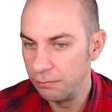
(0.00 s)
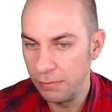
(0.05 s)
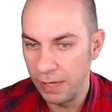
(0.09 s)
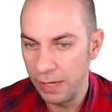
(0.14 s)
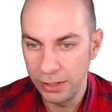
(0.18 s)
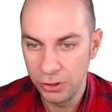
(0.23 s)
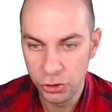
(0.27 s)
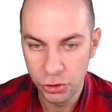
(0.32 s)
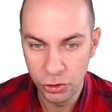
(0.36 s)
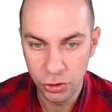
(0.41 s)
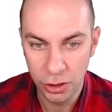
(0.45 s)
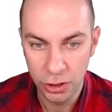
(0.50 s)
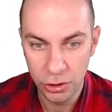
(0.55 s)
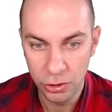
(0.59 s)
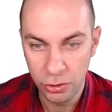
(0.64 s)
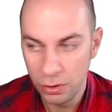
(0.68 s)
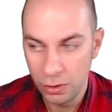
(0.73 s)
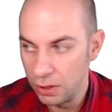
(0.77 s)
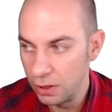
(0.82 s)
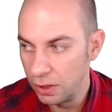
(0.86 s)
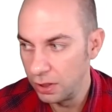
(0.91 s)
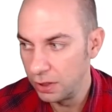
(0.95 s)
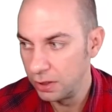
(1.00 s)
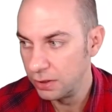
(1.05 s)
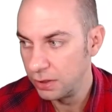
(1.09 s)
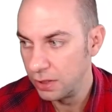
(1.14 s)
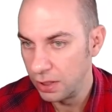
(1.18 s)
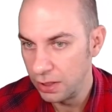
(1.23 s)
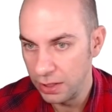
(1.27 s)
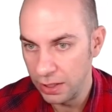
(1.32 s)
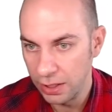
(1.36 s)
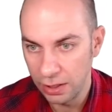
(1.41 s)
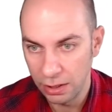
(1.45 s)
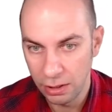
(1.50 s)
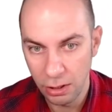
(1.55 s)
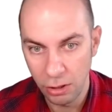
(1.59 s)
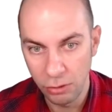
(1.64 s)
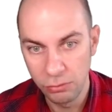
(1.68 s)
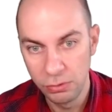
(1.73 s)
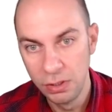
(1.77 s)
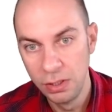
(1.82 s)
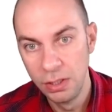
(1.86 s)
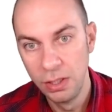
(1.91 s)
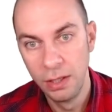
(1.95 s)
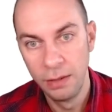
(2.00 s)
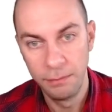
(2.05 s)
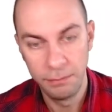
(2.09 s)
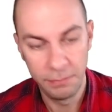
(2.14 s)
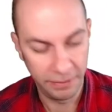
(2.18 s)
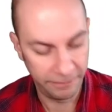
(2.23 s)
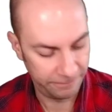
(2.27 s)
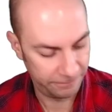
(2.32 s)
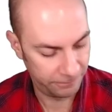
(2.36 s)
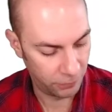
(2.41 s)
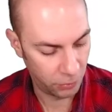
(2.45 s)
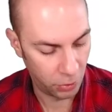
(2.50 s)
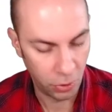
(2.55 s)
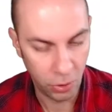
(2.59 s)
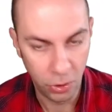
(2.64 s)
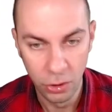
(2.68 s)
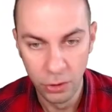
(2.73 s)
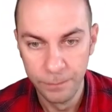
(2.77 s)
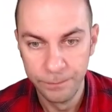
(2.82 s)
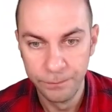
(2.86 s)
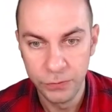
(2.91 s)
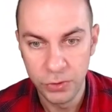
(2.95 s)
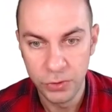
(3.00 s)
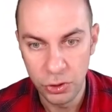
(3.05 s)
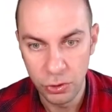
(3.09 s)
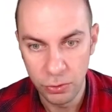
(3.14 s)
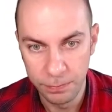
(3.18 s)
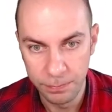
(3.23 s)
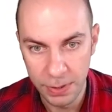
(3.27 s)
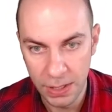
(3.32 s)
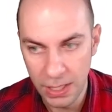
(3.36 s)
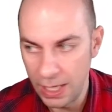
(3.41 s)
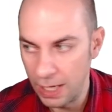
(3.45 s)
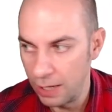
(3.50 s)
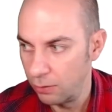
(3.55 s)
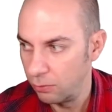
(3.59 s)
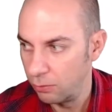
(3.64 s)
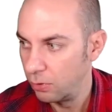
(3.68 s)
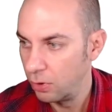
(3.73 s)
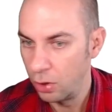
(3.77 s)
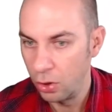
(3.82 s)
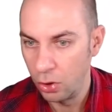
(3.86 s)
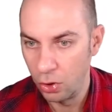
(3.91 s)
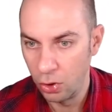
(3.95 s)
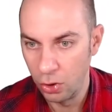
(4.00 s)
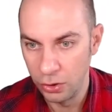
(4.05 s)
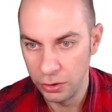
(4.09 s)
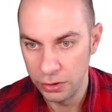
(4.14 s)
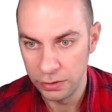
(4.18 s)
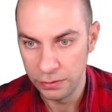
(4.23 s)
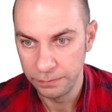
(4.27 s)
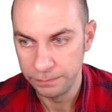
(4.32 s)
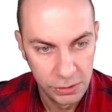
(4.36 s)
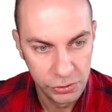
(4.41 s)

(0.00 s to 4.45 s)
Make sure you learn the lingo before you plow on.